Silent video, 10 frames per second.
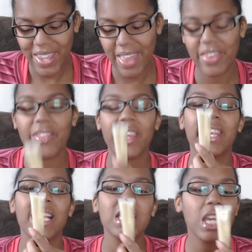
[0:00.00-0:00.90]
Okay, so
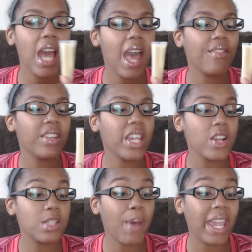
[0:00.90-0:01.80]
the next thing I have in
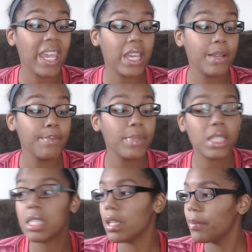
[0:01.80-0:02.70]
here is by
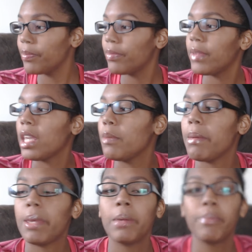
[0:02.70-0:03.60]
Hempz. Thank you,
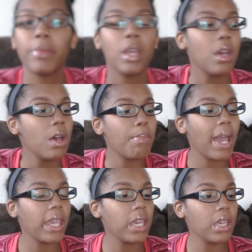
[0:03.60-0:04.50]
baby.
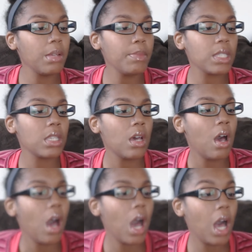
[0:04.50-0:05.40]
By Hempz,
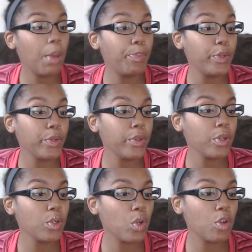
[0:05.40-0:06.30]
uh,
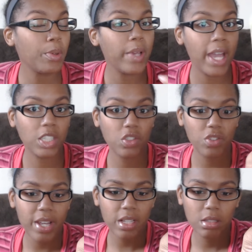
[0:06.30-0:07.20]
pure herbal
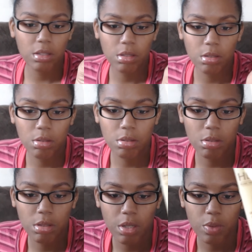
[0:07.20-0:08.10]

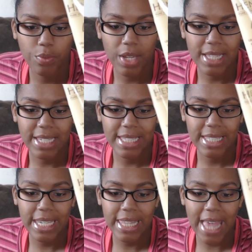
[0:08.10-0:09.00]
extracts. I don't know if you guys can
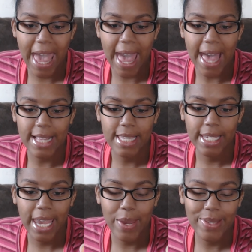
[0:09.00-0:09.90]
see
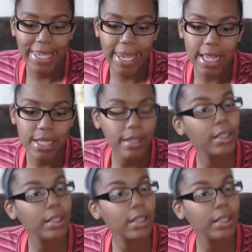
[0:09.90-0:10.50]
that. Can you see it?